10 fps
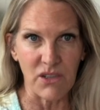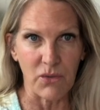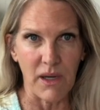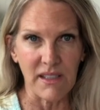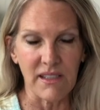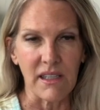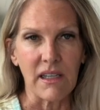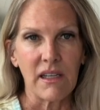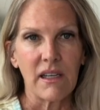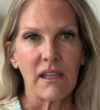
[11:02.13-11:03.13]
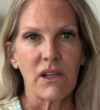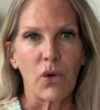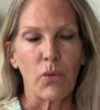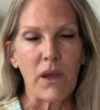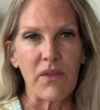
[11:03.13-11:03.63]
to us,
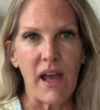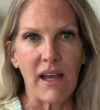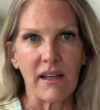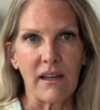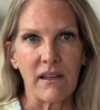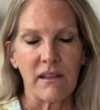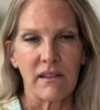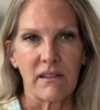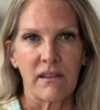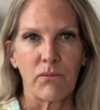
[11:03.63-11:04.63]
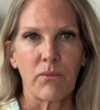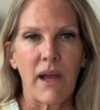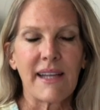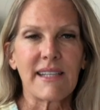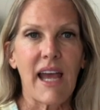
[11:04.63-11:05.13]
we then
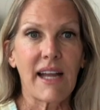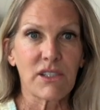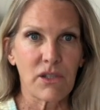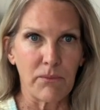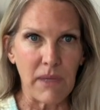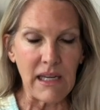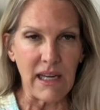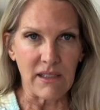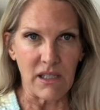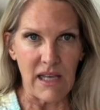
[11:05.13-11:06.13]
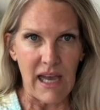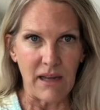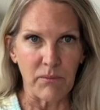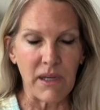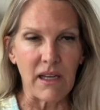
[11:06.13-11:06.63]
attached a meaning to that.
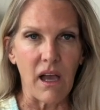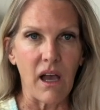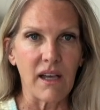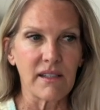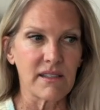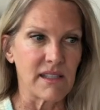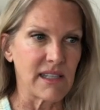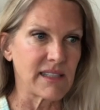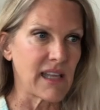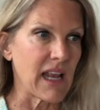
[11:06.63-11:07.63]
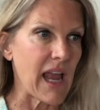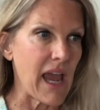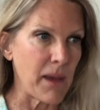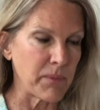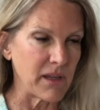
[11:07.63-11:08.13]
Because this thing
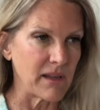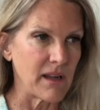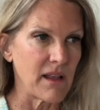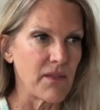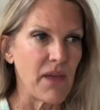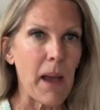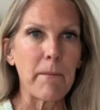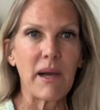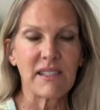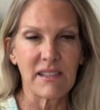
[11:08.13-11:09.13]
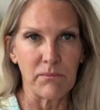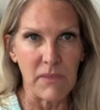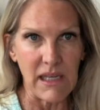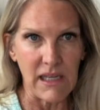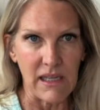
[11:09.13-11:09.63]
happened, that must
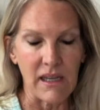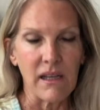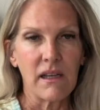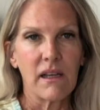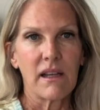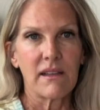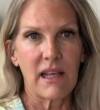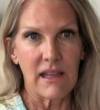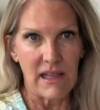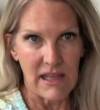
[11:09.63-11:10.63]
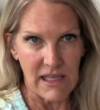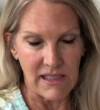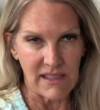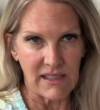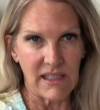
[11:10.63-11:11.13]
mean that
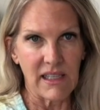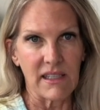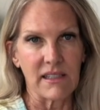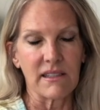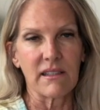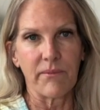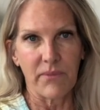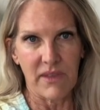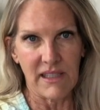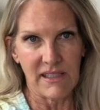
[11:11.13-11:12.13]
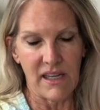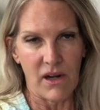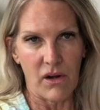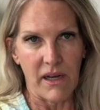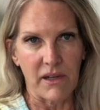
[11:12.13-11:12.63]
this is the
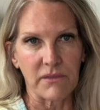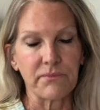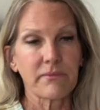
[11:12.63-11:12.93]
scenario.